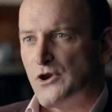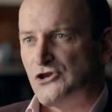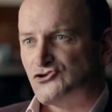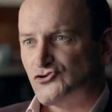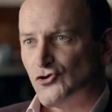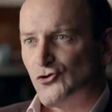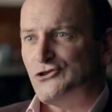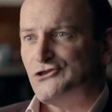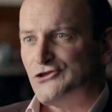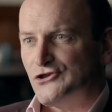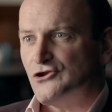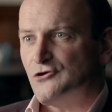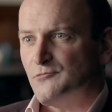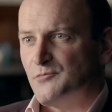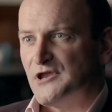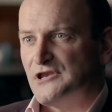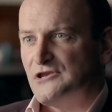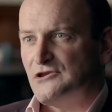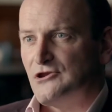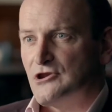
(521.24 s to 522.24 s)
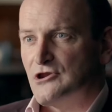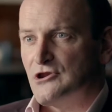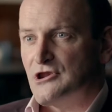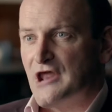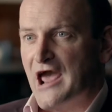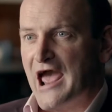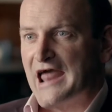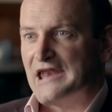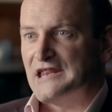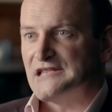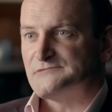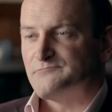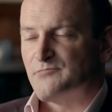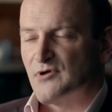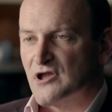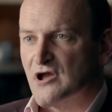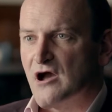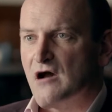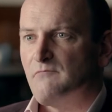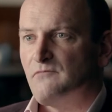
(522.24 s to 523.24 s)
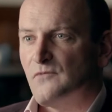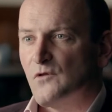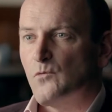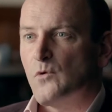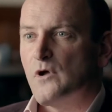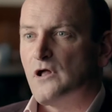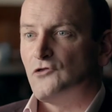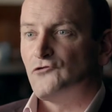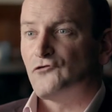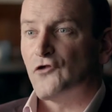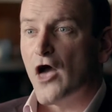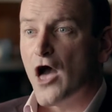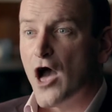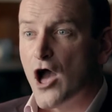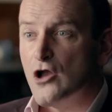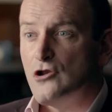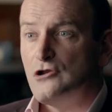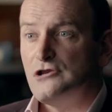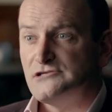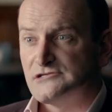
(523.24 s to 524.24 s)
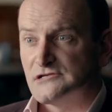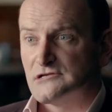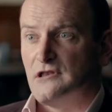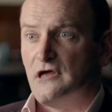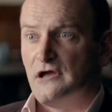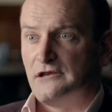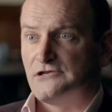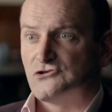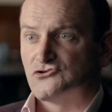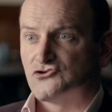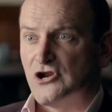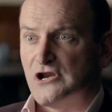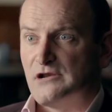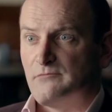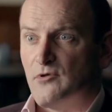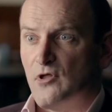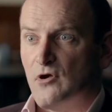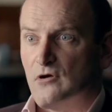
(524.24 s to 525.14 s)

We joined the European Union and it's become the world's only declining trade